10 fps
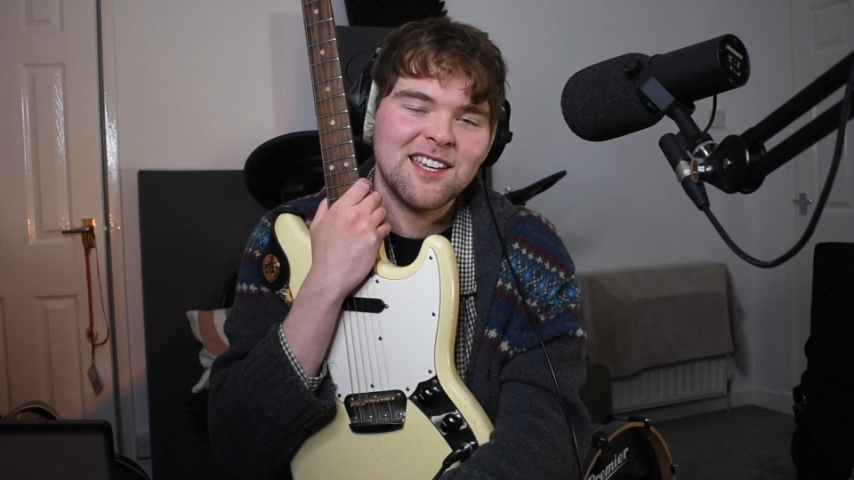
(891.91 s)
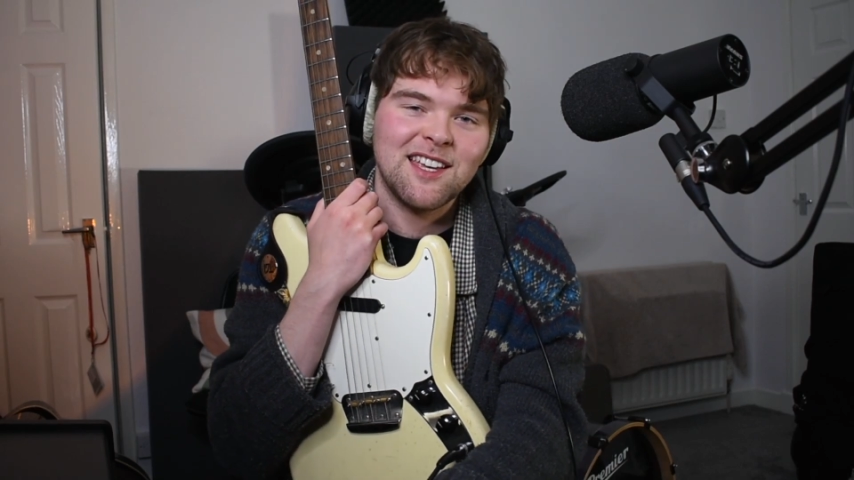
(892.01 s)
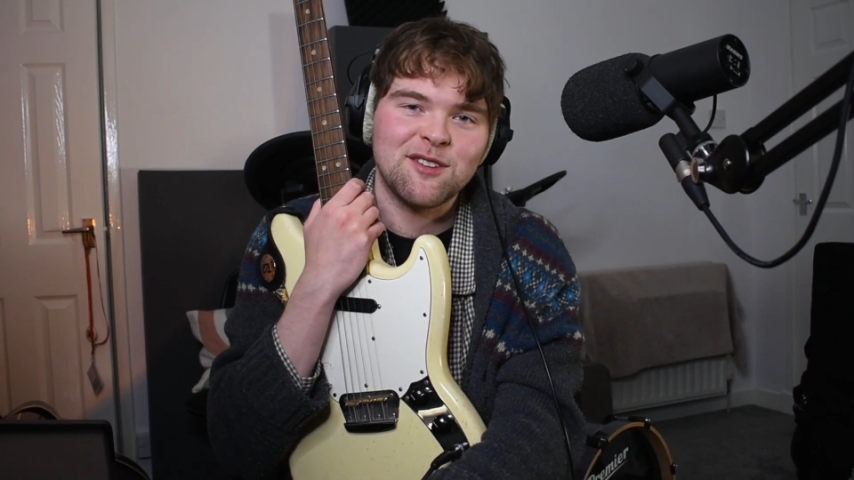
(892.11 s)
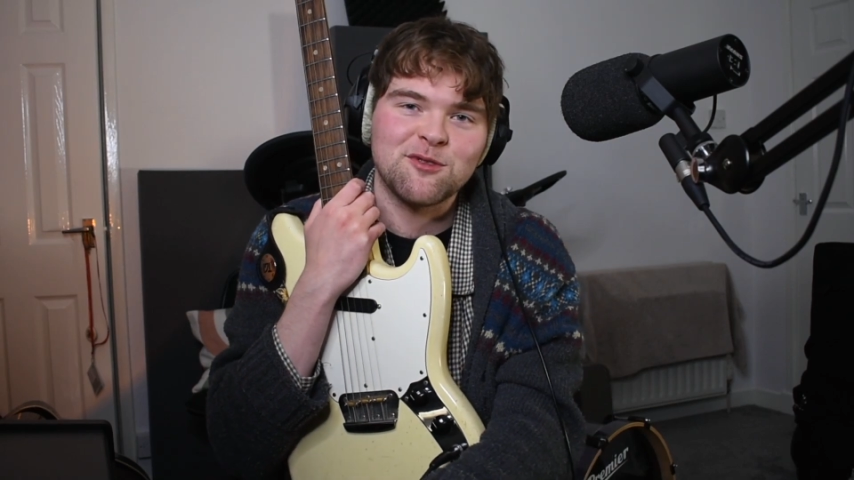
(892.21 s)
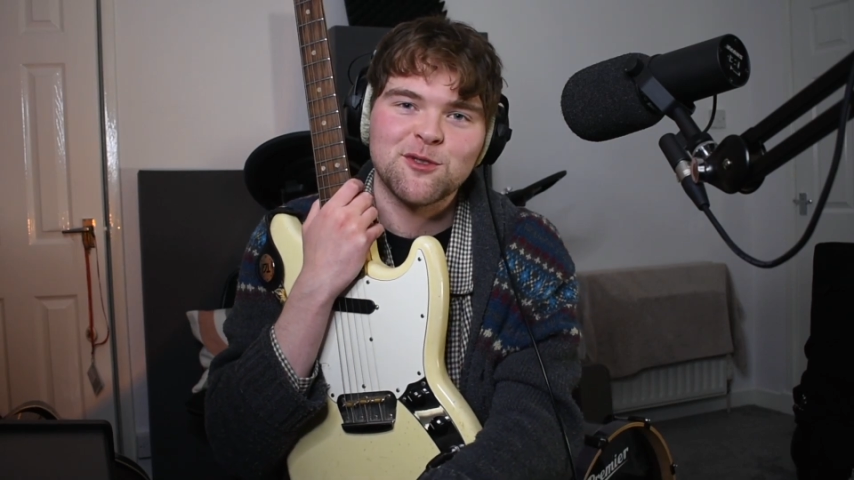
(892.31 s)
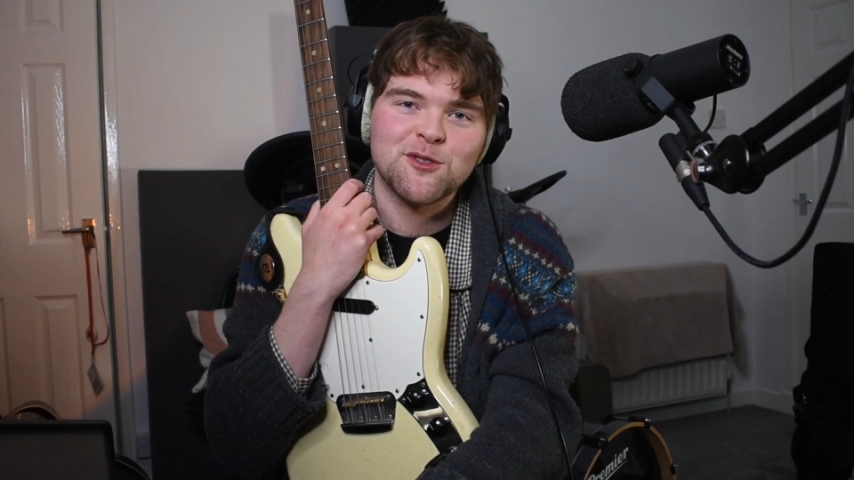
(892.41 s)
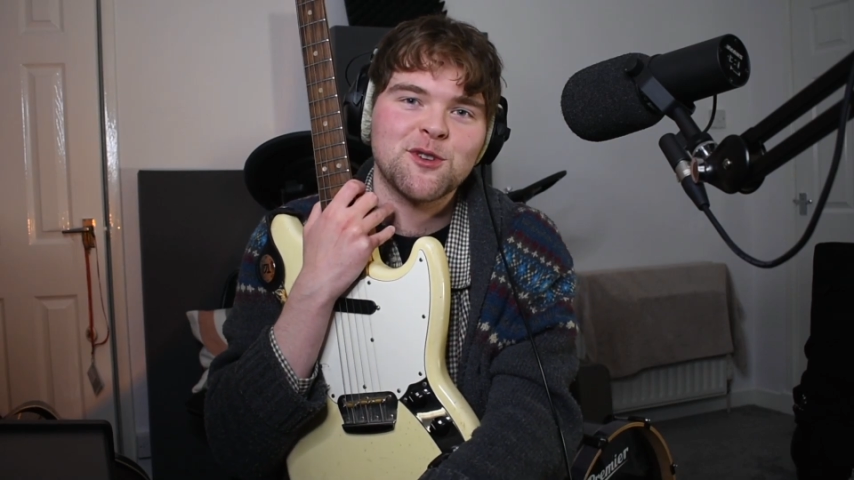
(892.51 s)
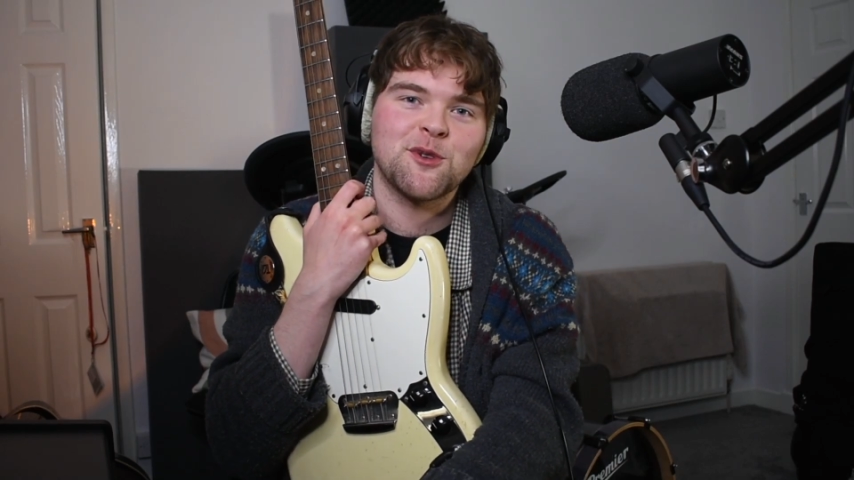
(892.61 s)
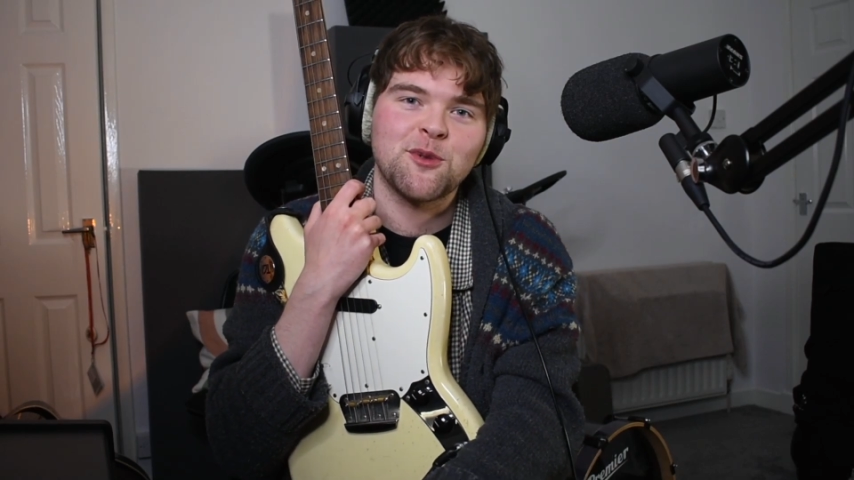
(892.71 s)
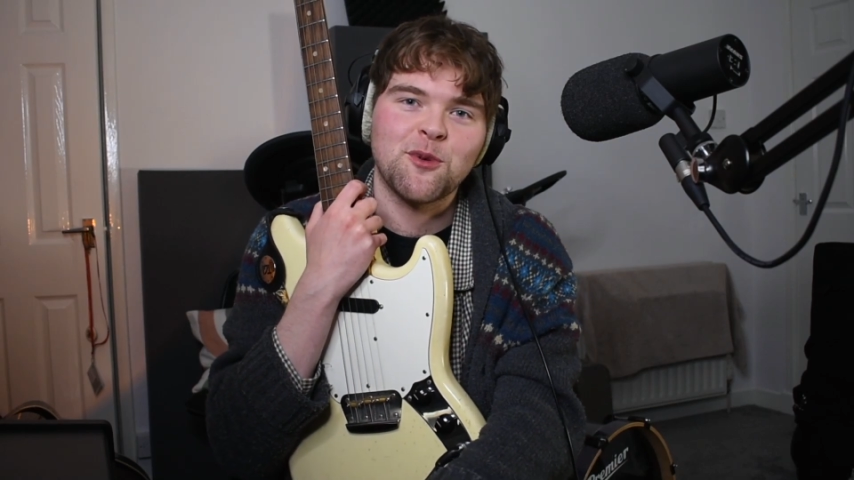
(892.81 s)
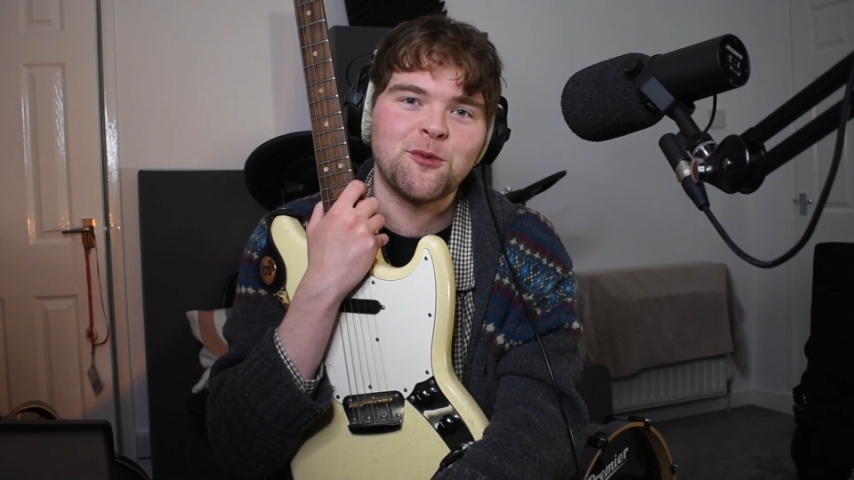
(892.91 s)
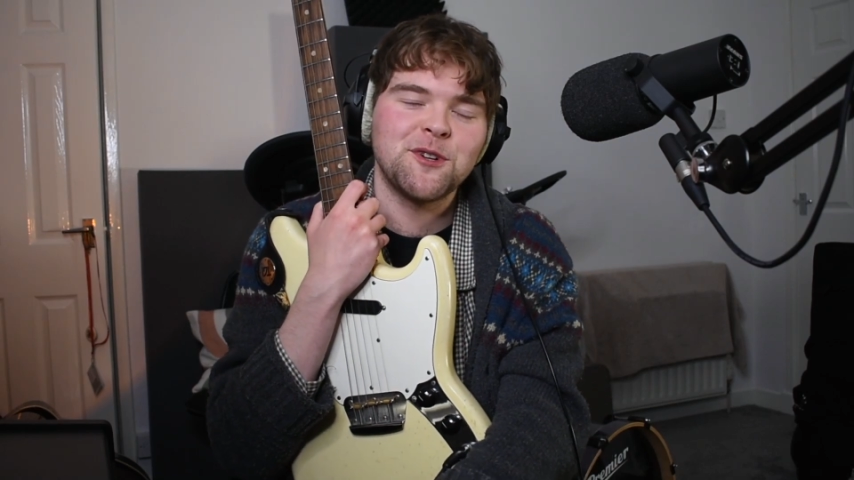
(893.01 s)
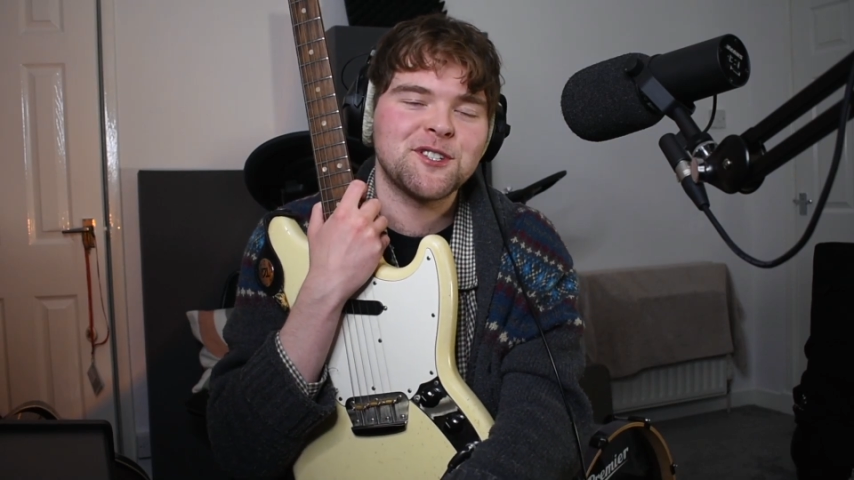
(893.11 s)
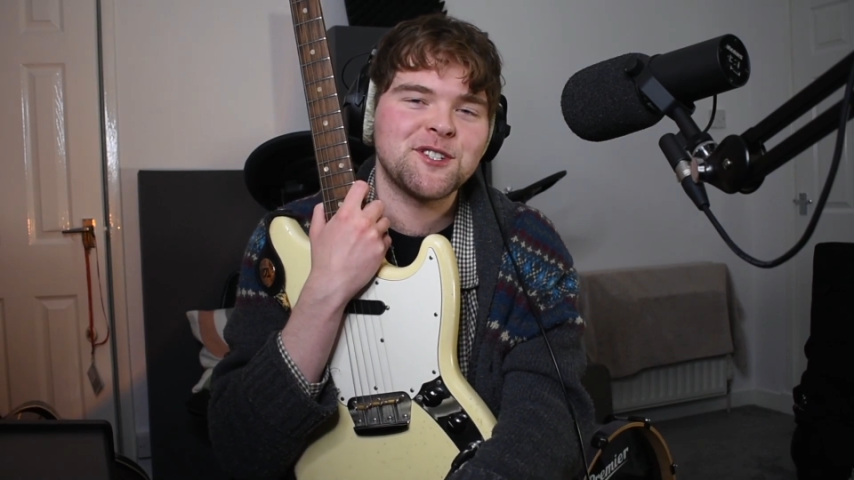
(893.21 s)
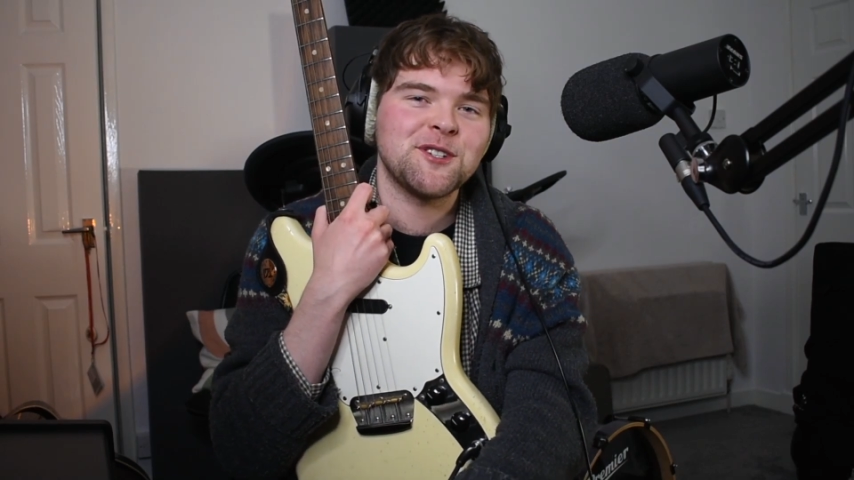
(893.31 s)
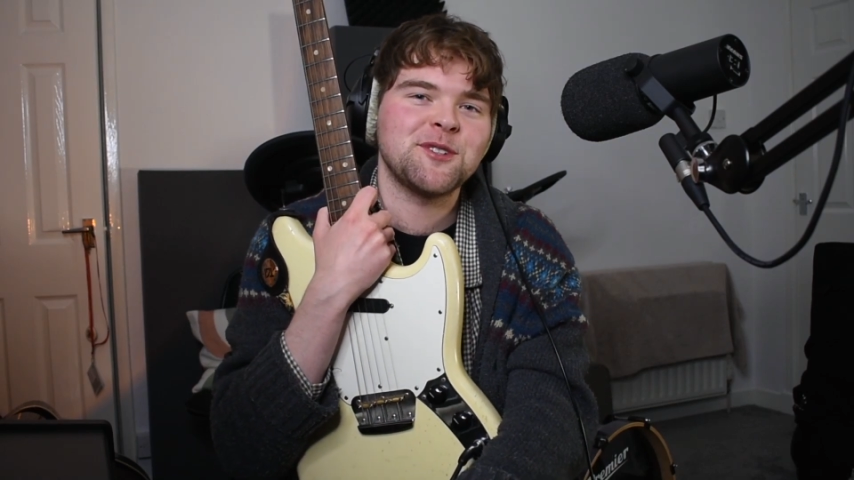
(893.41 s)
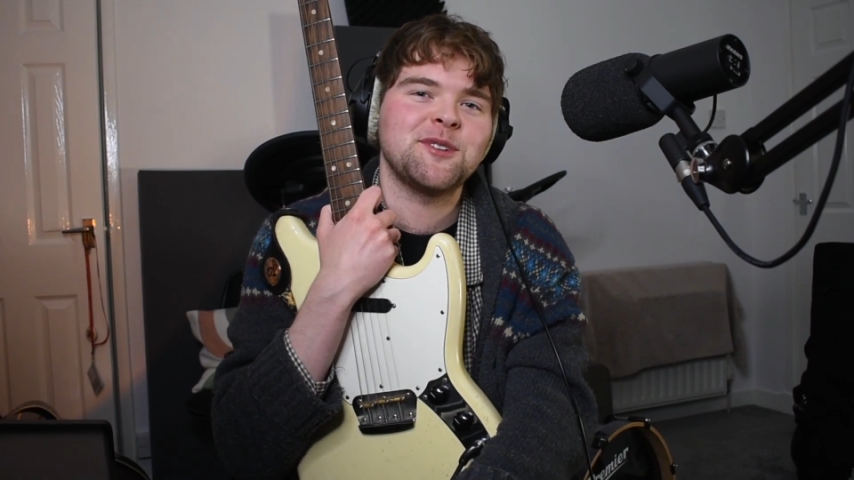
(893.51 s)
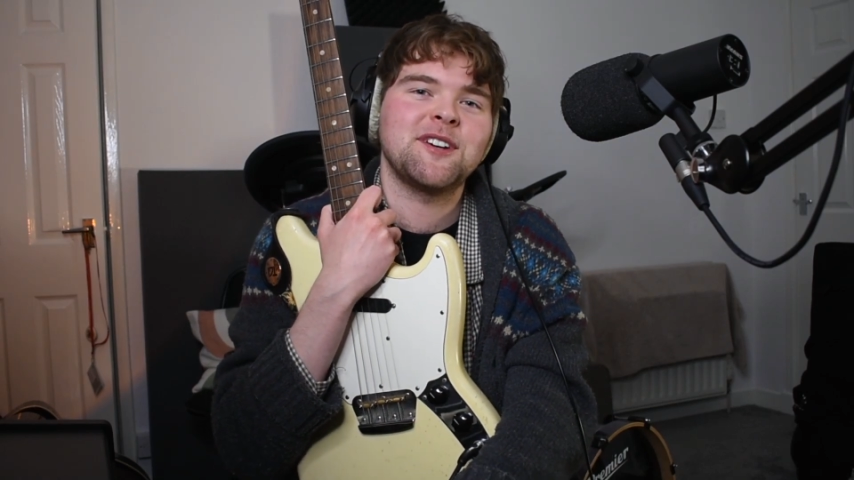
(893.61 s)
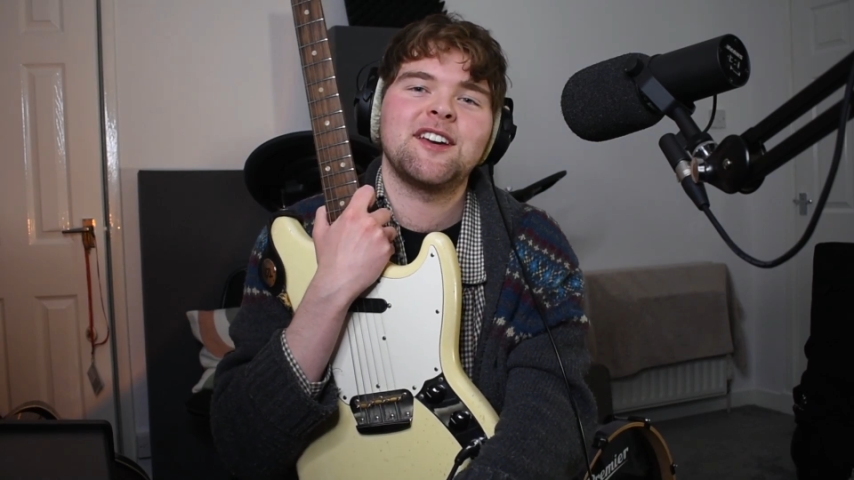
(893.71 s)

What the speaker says: if you so wish to.